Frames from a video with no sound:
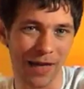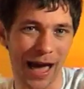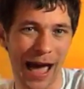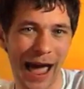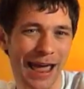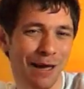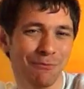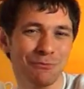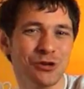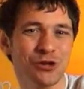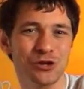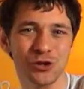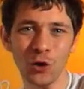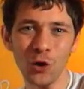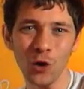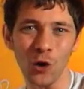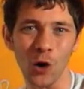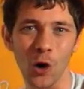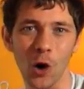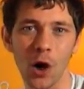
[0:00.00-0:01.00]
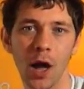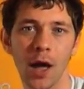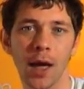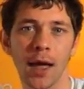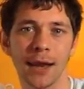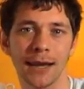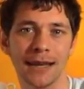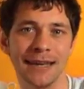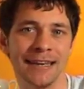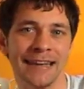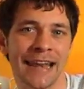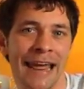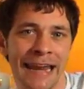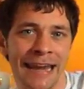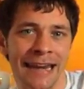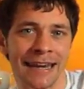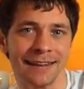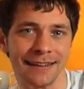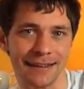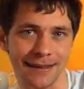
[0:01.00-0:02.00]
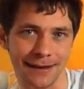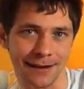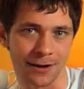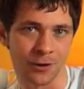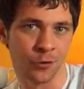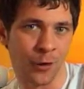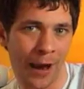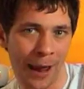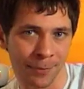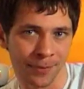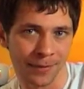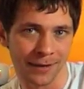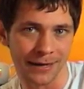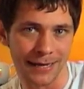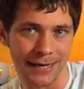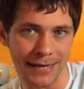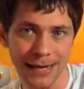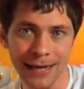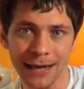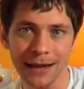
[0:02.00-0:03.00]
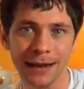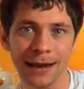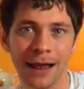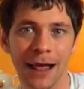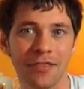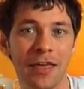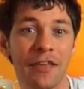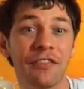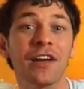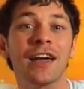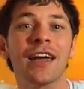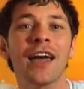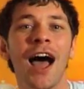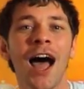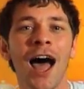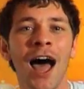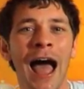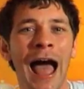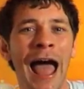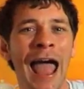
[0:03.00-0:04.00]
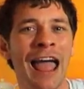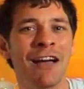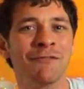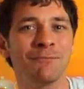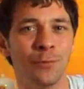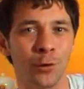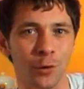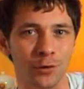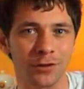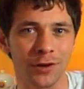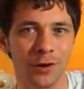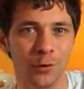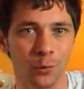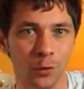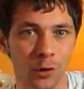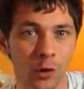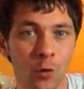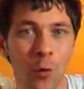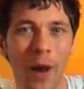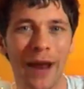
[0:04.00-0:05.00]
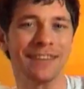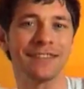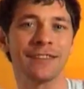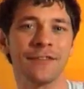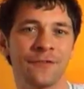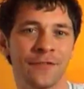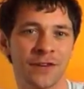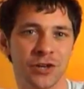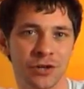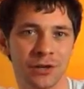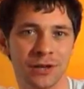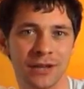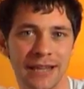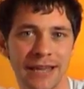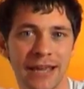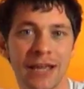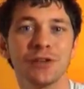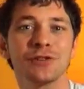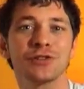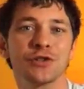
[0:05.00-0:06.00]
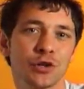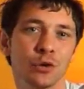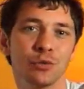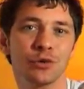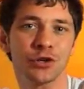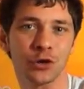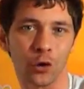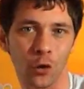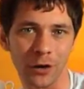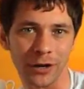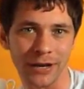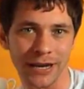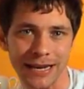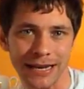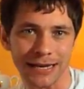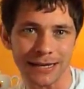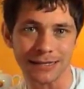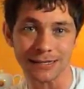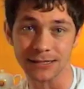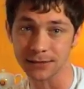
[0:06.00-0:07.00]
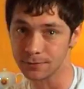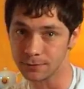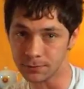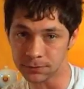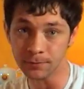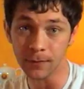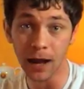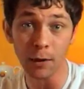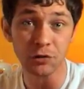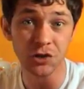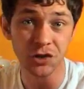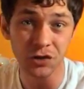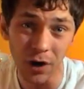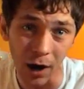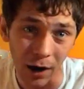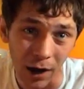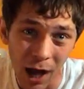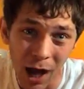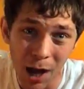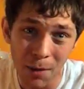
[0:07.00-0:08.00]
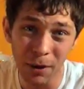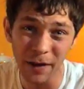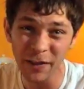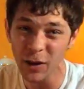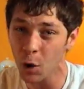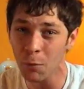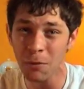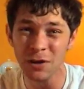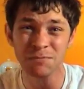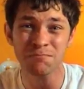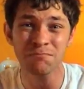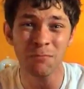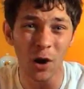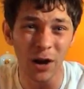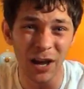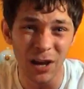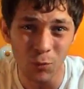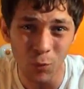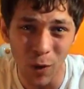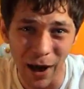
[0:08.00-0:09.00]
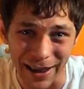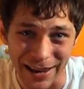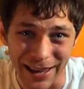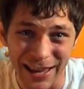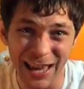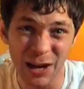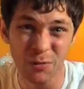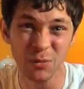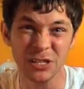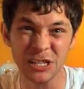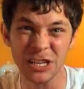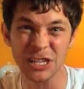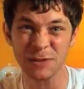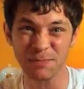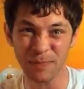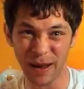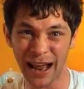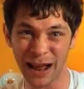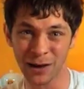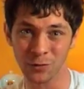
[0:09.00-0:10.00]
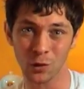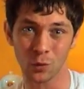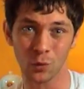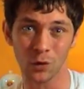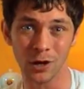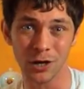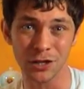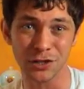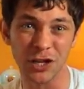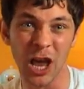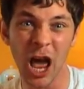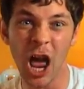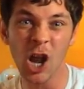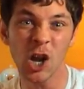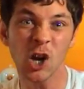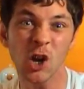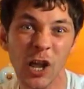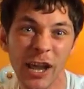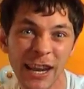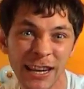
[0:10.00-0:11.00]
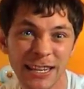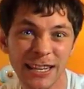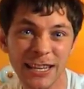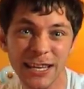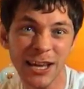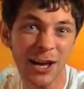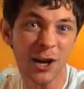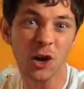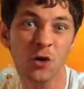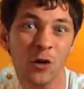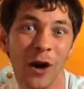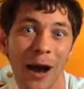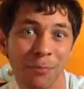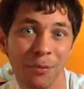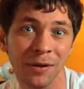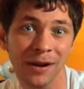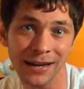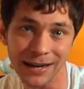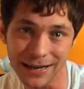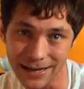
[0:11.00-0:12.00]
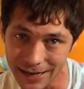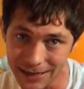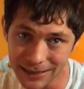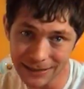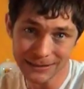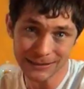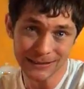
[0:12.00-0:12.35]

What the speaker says: I am sure, Lady Crappenley, that the car I have booked will quite sufficiently suit your needs. I was struck by the almost mocking way in which he spat out the words, Lady Crappenley.